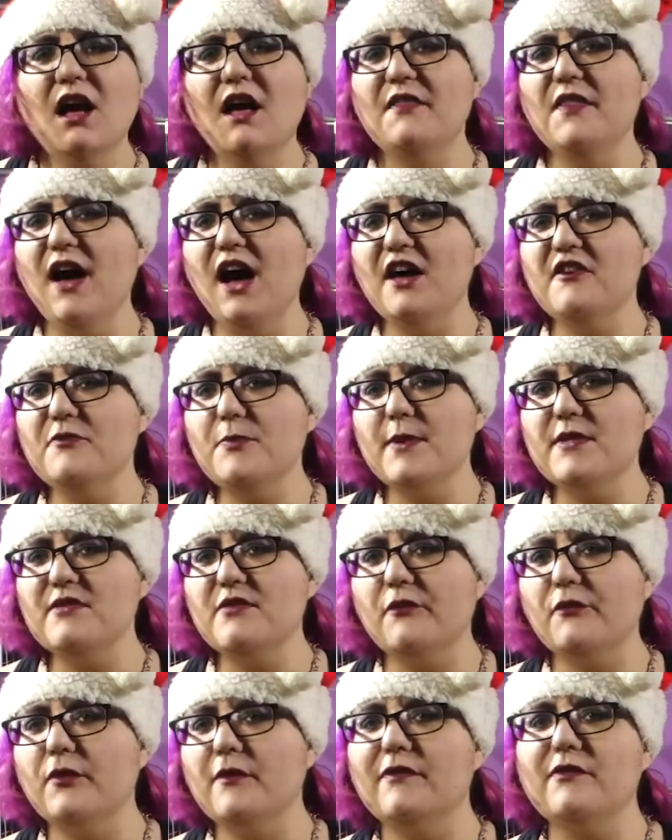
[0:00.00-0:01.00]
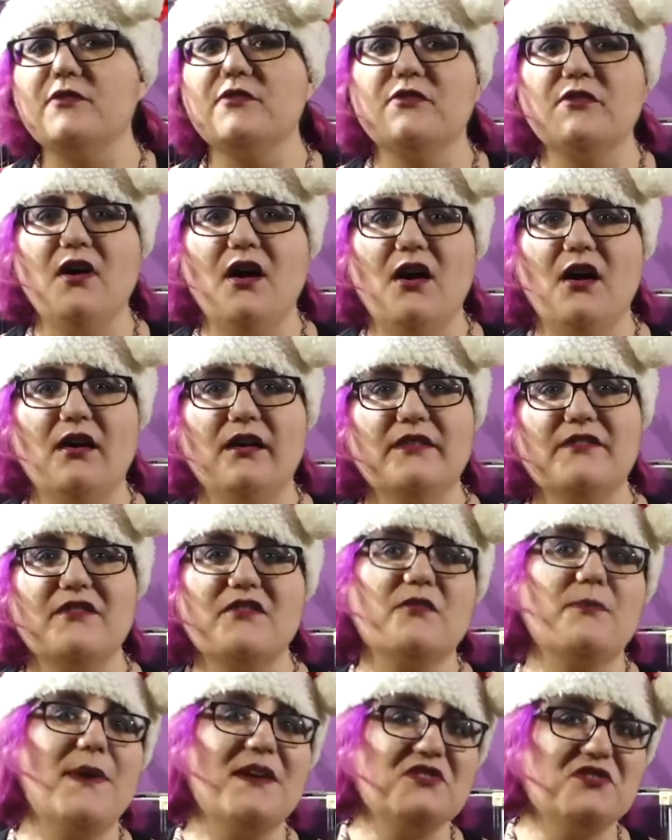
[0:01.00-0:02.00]
The Husbands of River song is a
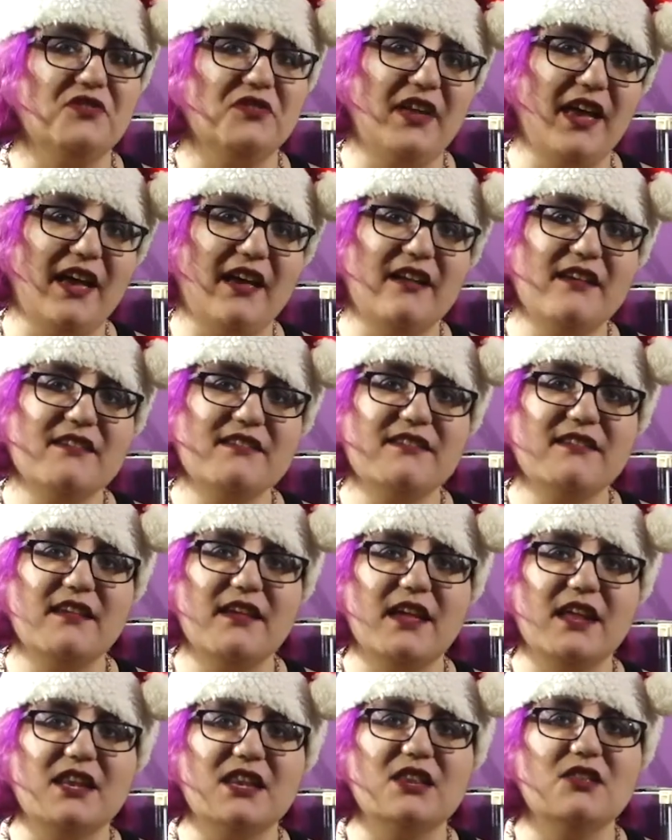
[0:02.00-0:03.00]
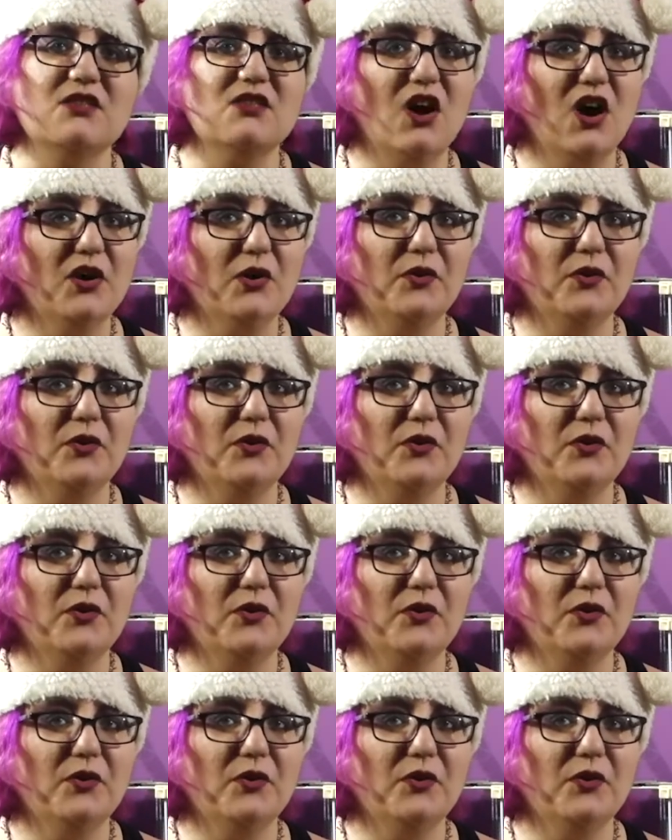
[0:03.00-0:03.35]
special case, in not